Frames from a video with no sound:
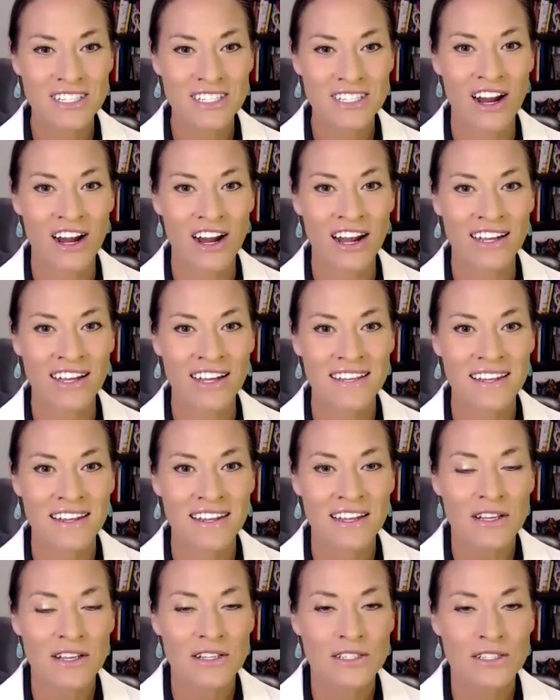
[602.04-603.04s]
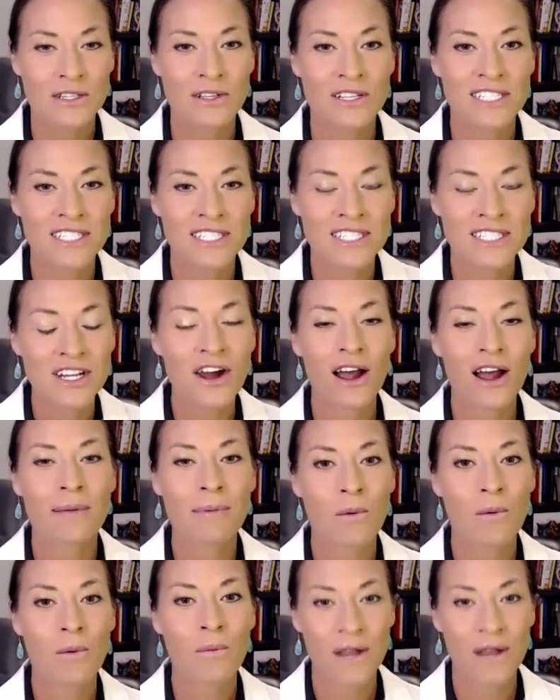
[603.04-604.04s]
stress, so let's talk
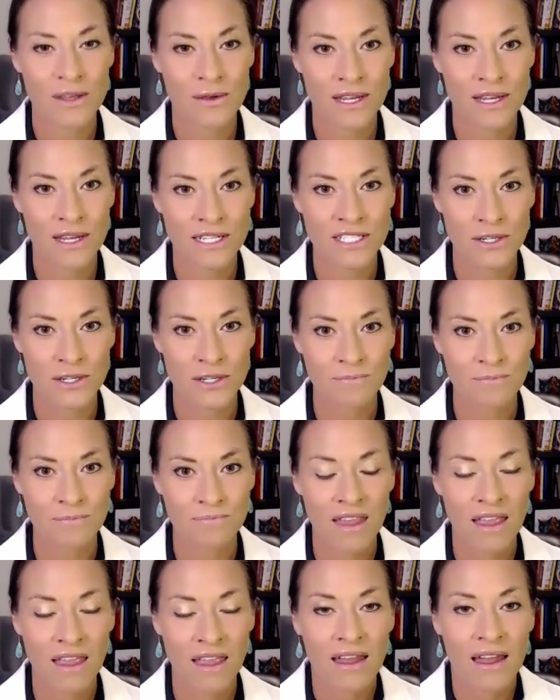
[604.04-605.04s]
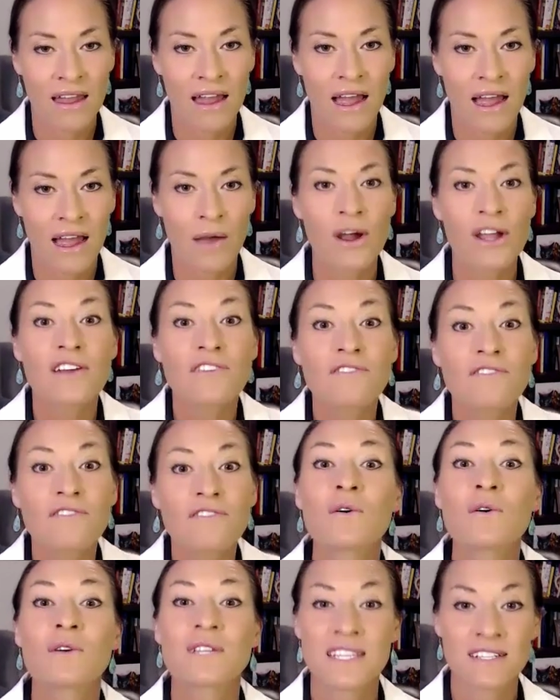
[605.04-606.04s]
about what you can do. I want you to
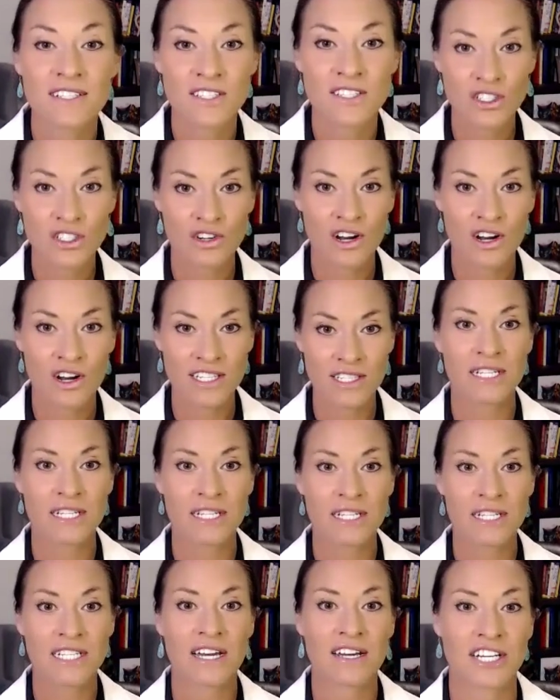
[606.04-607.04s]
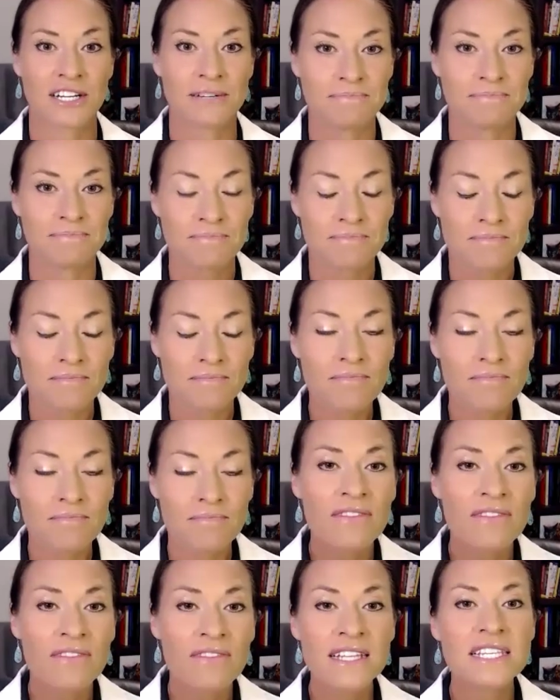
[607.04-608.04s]
focus on stress reduction.
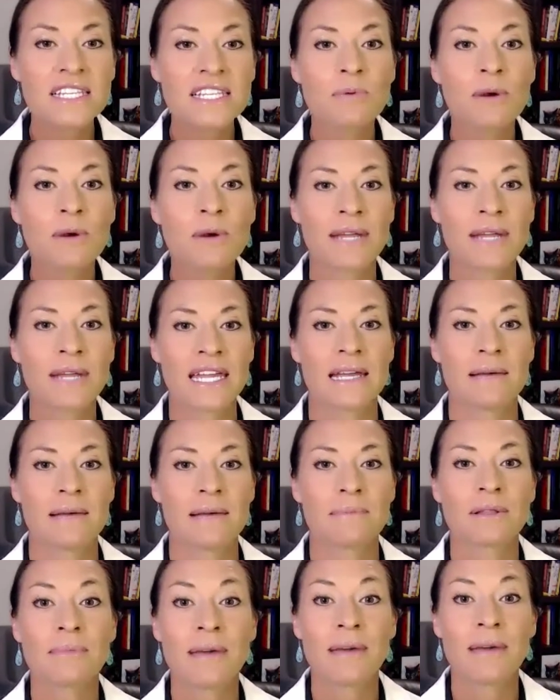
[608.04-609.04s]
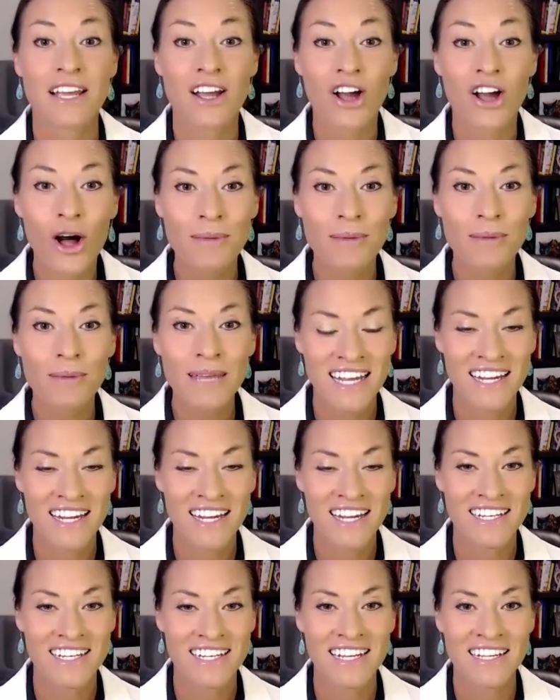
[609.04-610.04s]
This is where we can implement calming
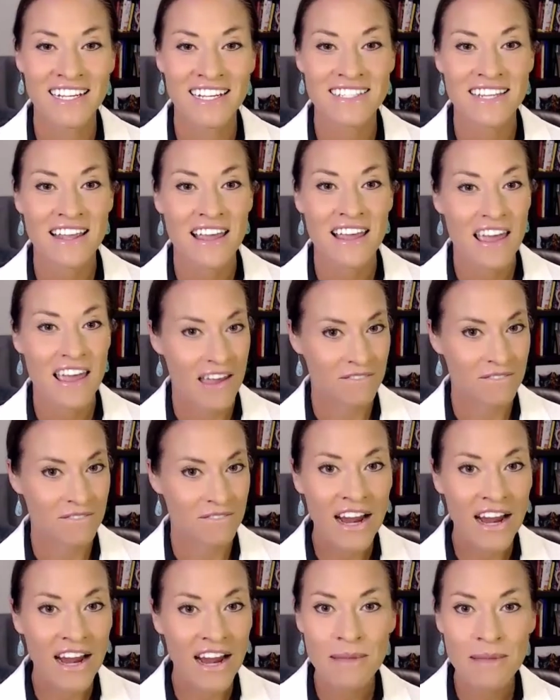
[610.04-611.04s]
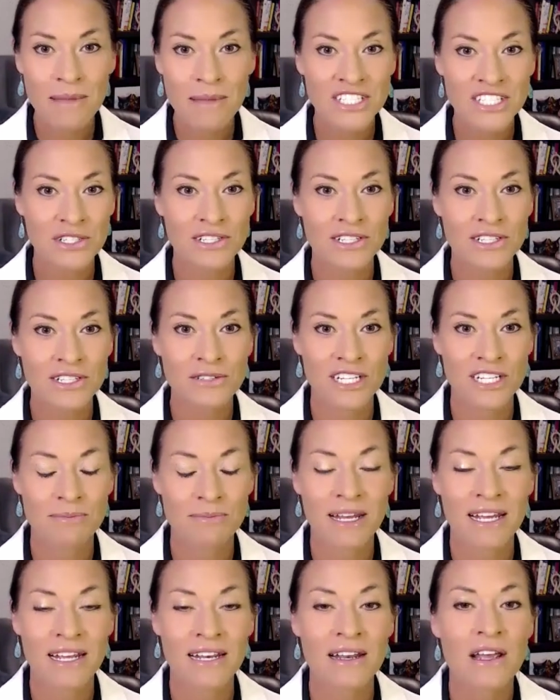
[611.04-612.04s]
techniques, environmental
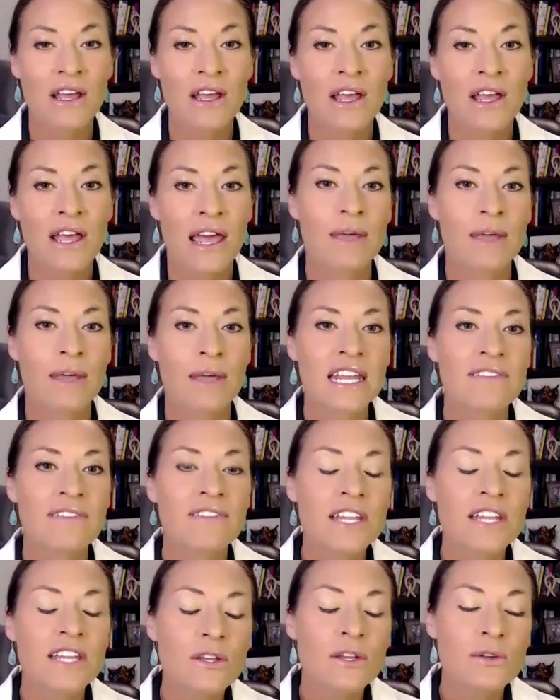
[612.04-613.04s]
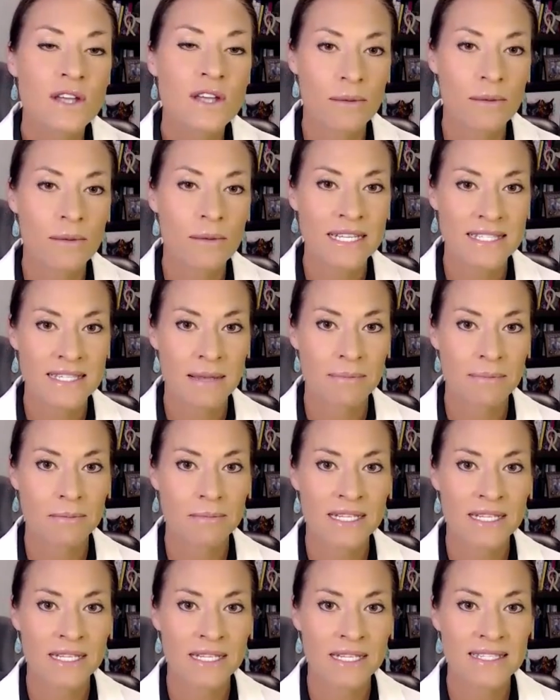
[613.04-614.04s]
enrichment, and we can even use calming
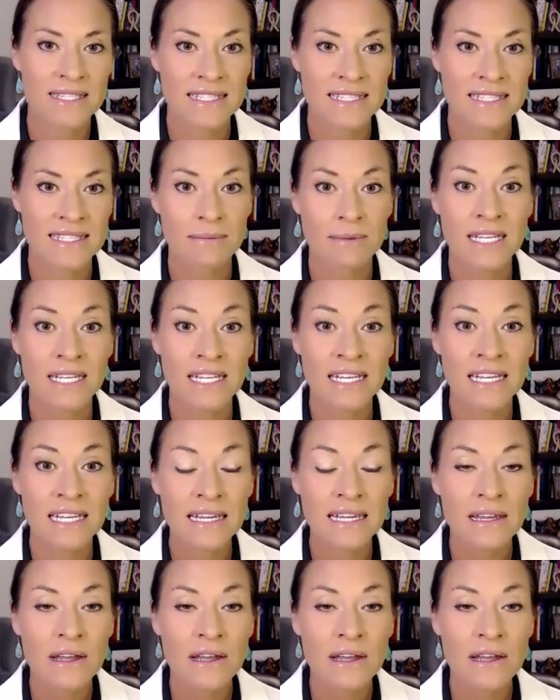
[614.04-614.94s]
supplements like CBD